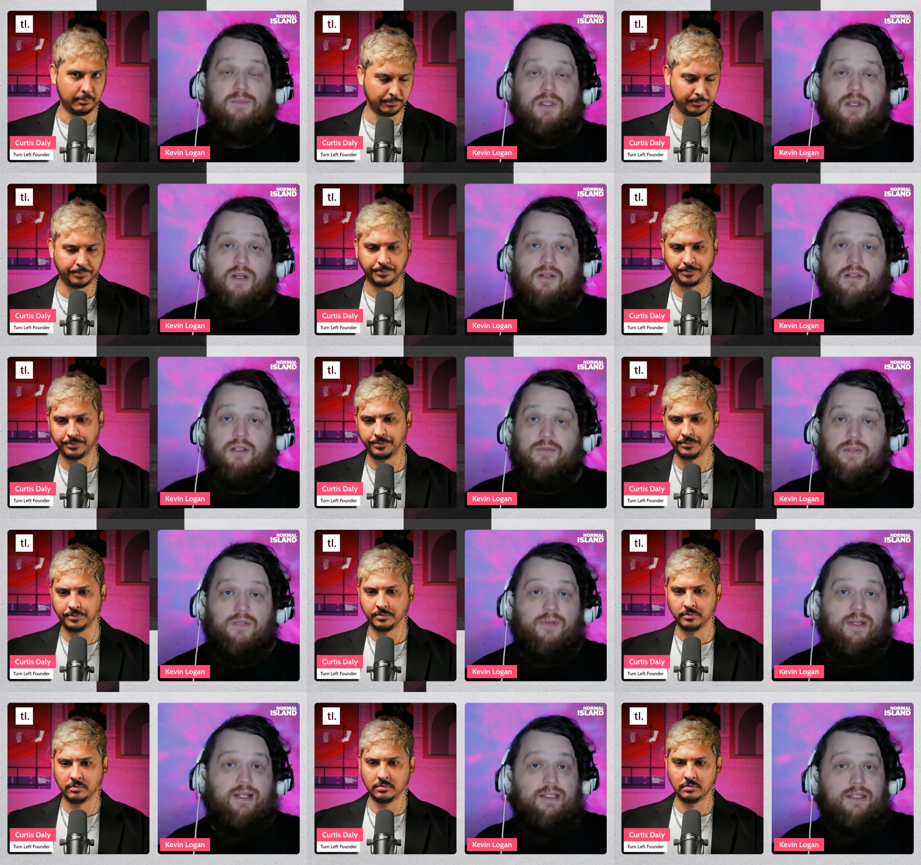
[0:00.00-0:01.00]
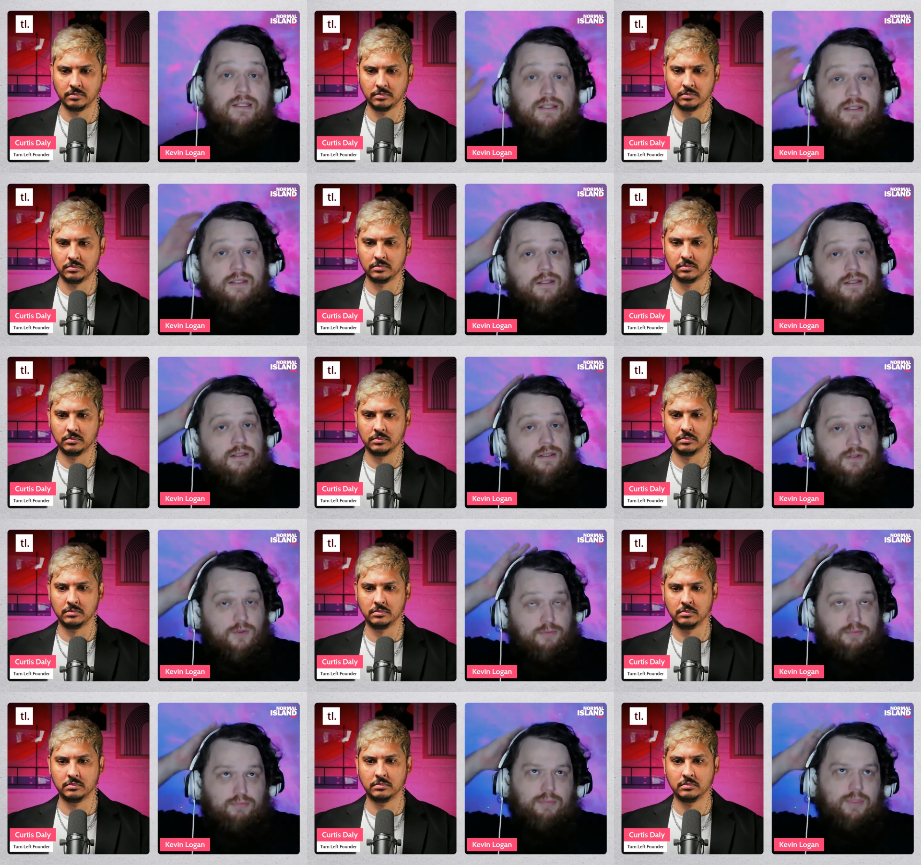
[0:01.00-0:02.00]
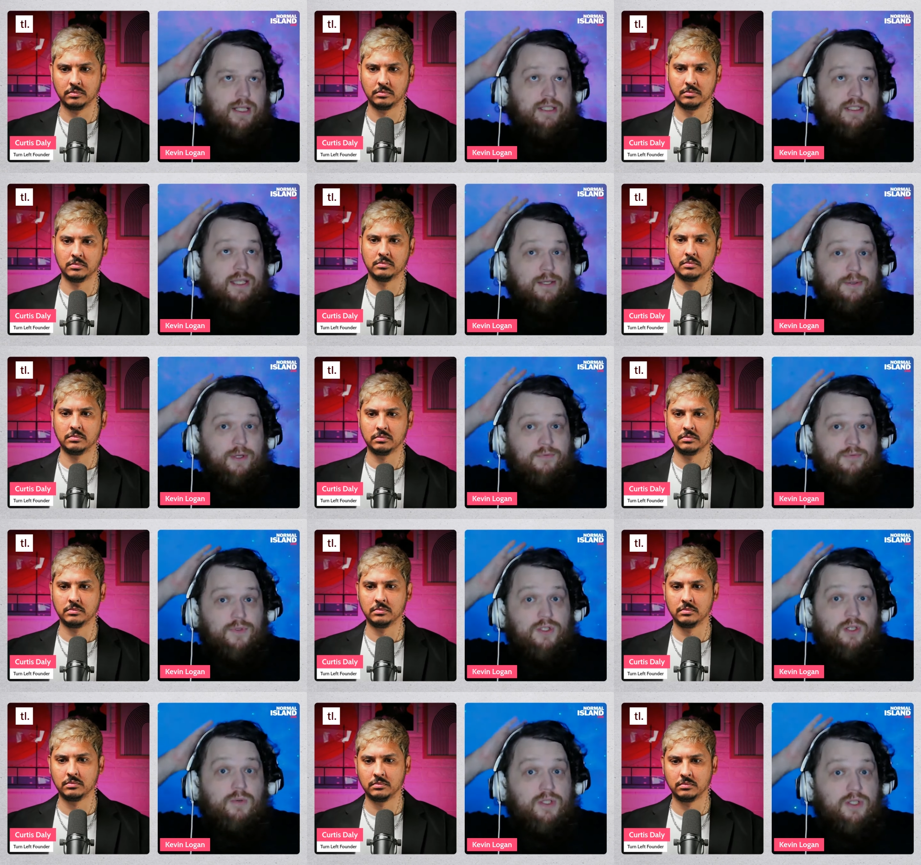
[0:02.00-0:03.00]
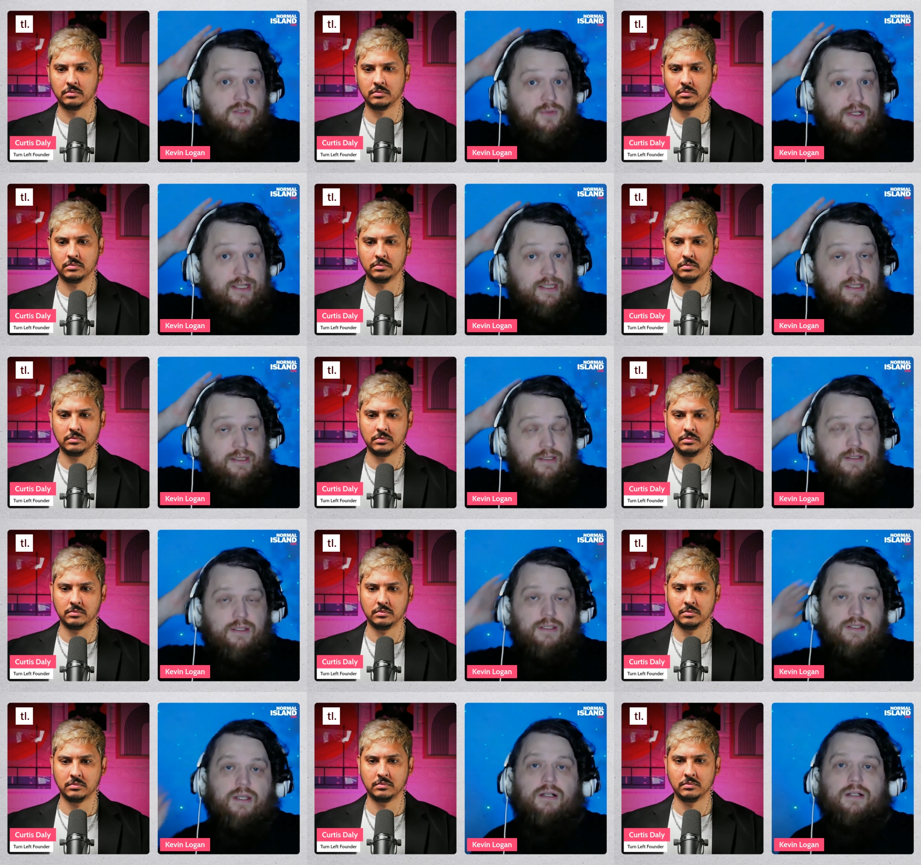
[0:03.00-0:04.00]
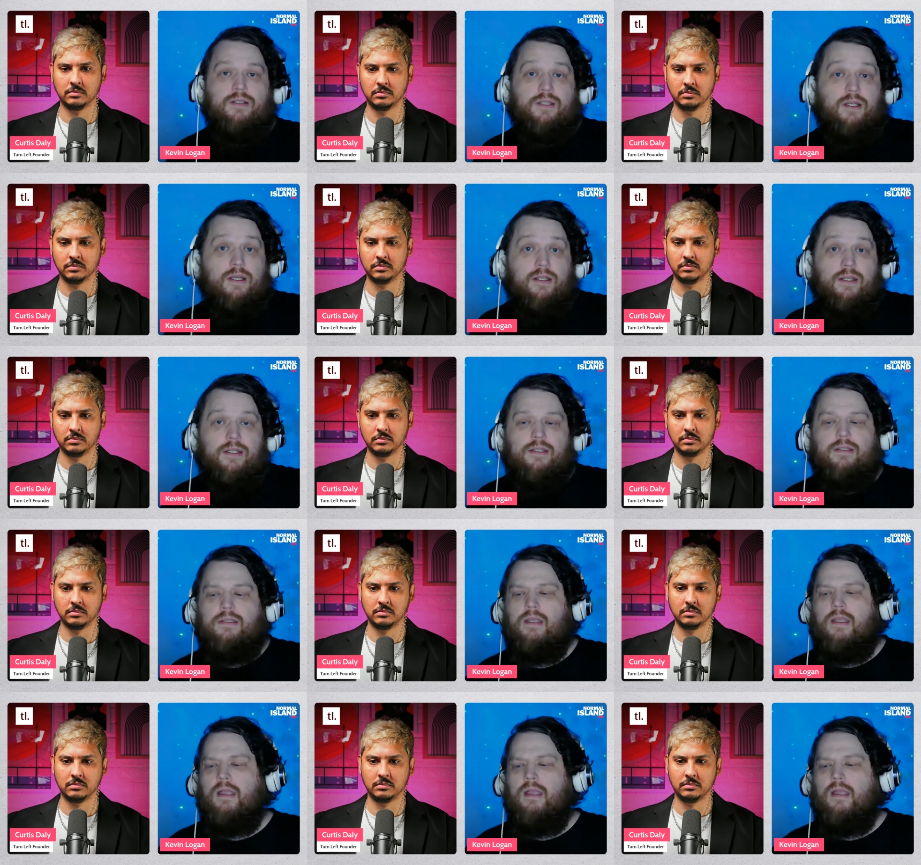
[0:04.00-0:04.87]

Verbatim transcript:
Speaker 1: yeah. majority of Israeli citizens, or let's say of Jewish Israeli citizens, are Zionists.